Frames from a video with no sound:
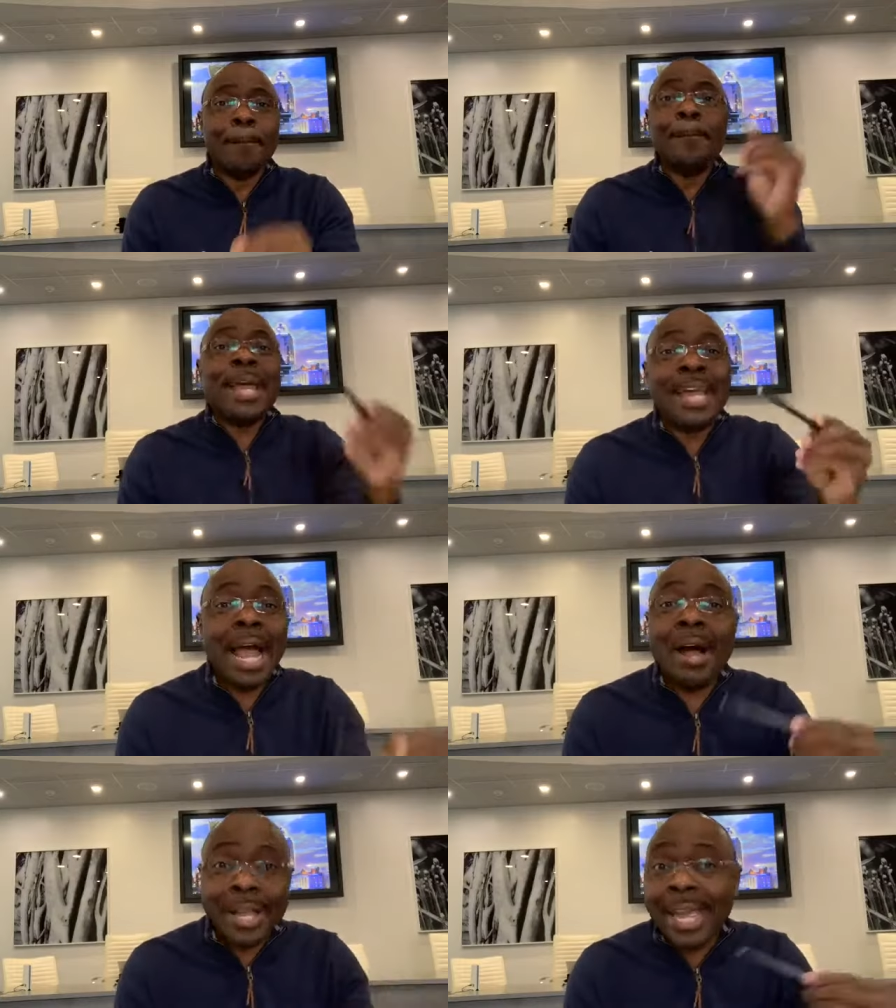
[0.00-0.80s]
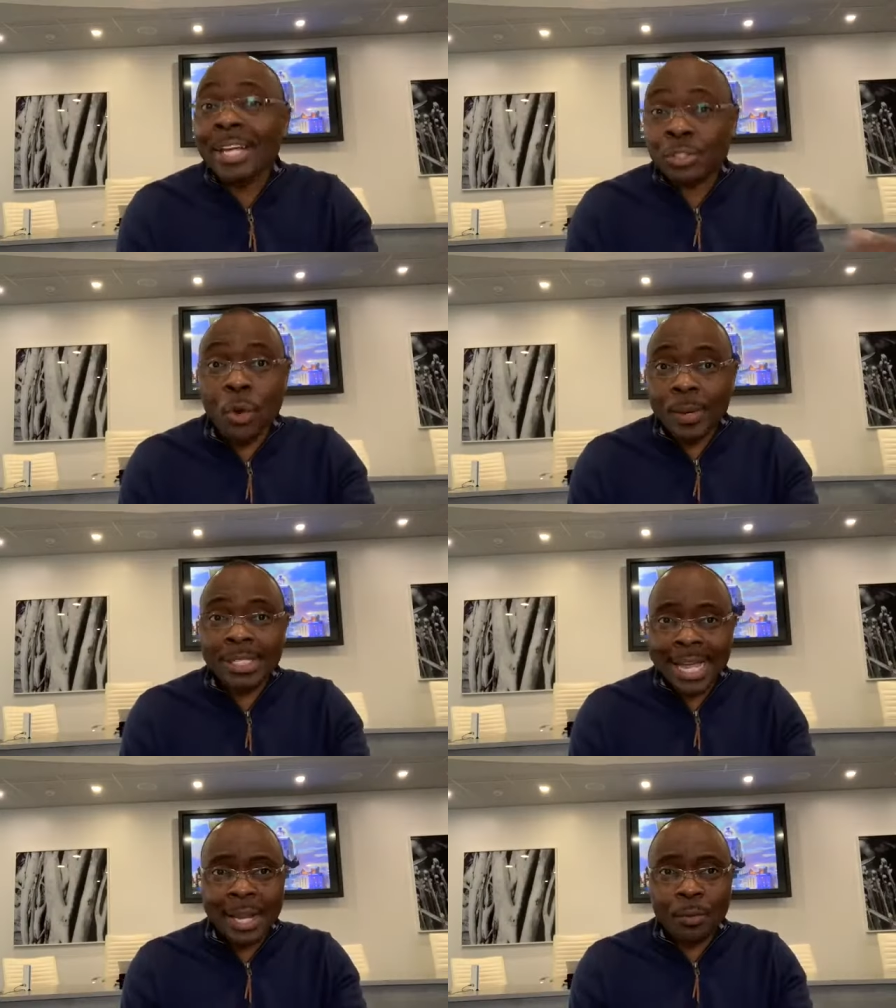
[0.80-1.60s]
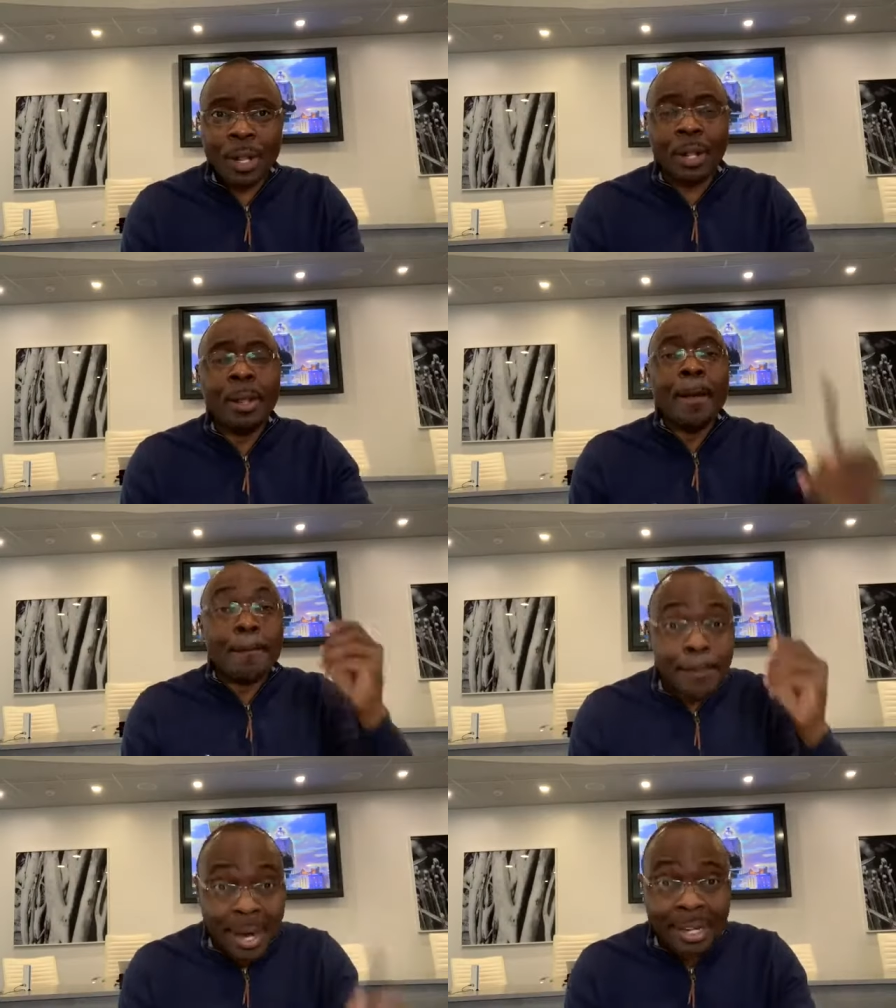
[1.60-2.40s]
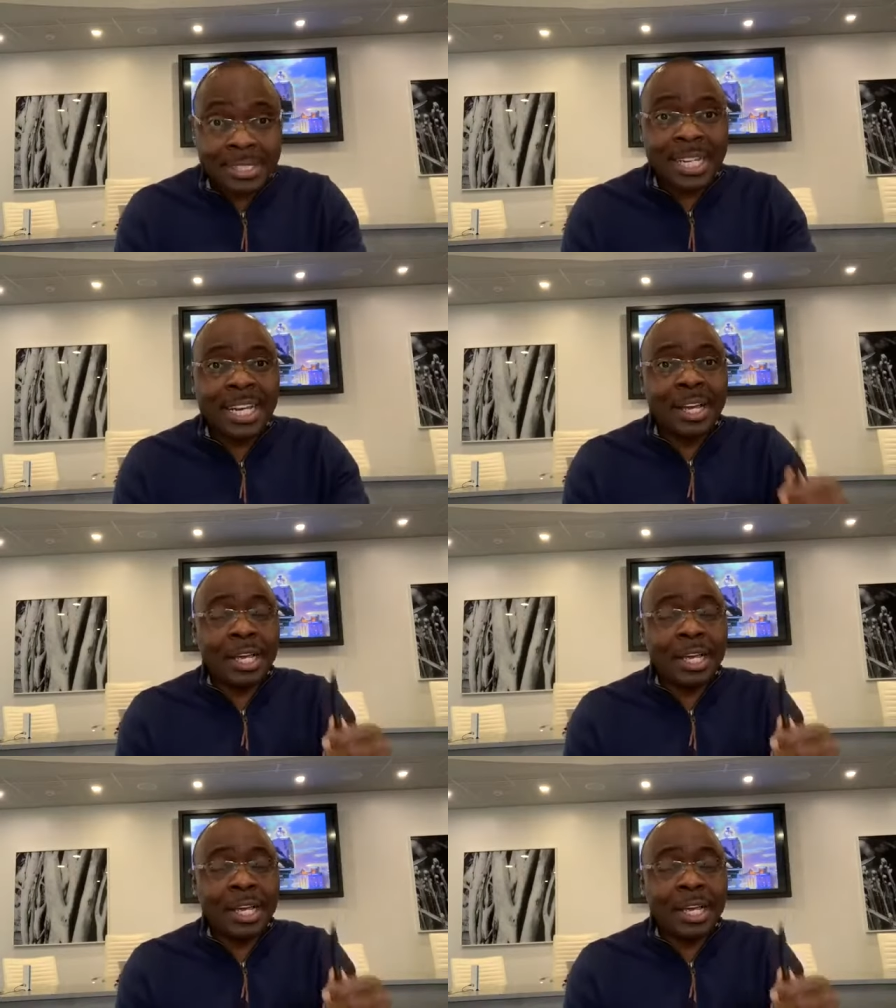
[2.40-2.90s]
May our case always end well. But